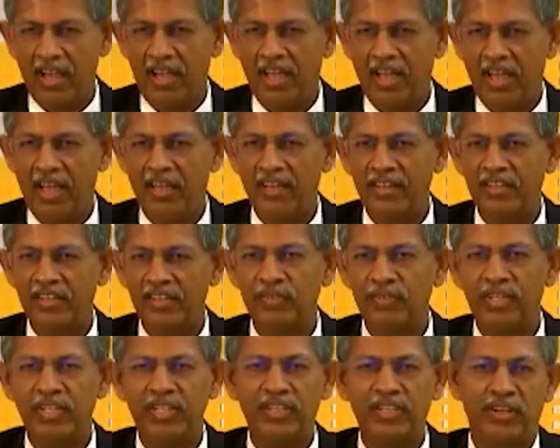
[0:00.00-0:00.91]
and a
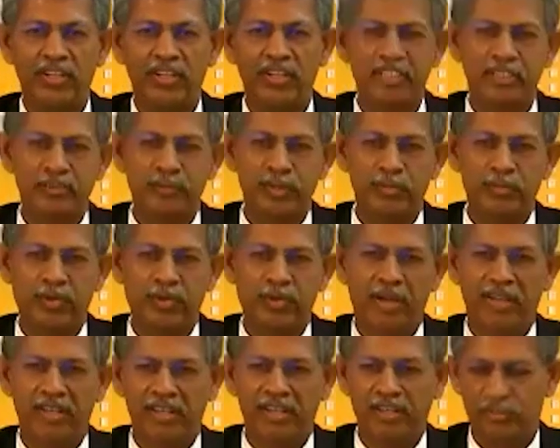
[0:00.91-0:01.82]
very knowledgeable
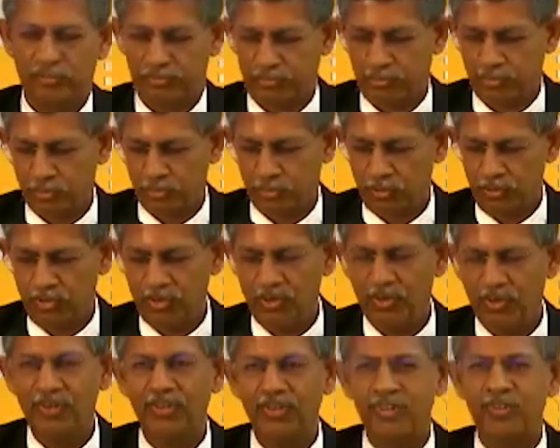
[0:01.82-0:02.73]
panel of four
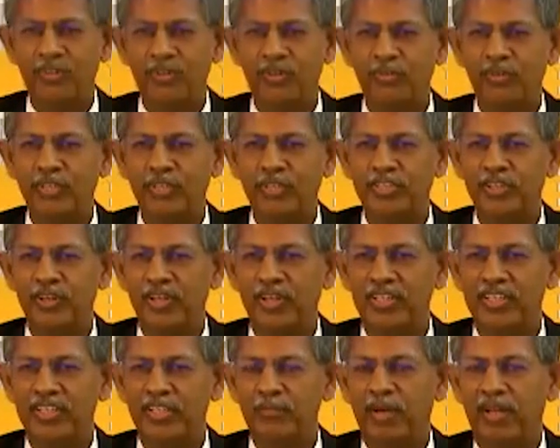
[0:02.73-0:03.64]
who will
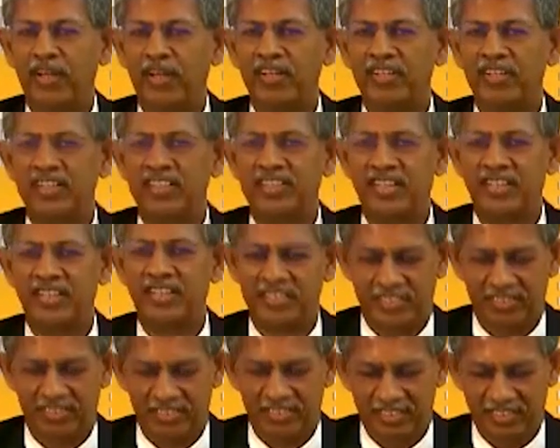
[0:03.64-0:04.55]
join the panel
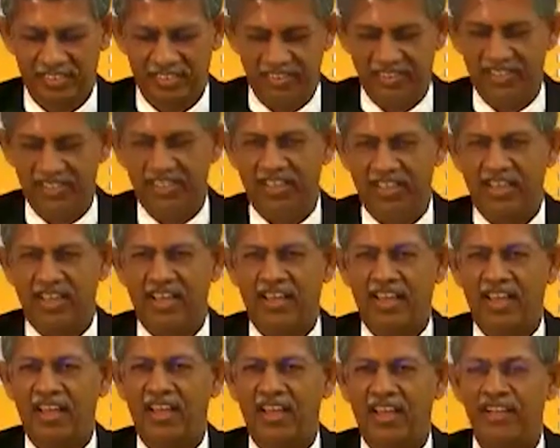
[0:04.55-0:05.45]
discussion
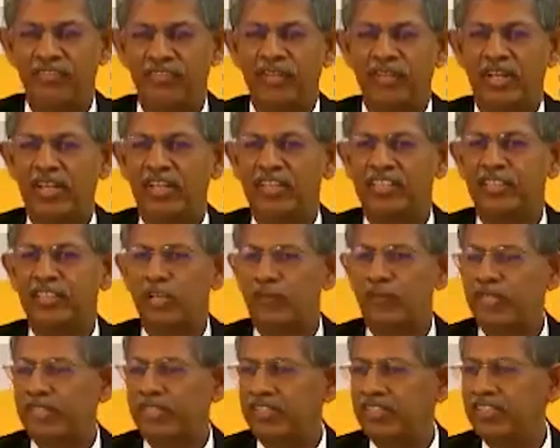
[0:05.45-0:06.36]
and will
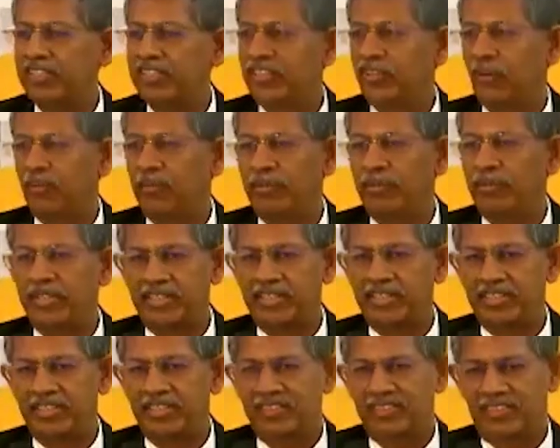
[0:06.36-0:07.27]
examine this topic
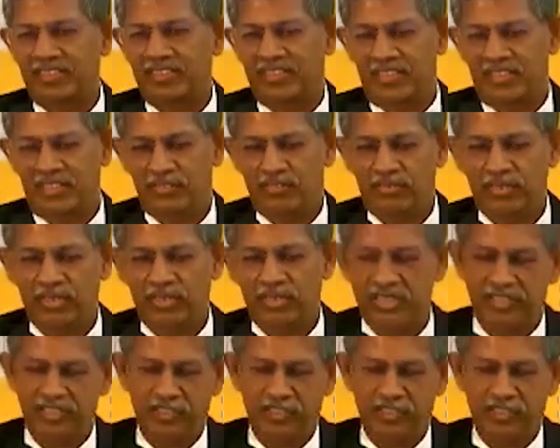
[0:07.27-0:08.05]
further.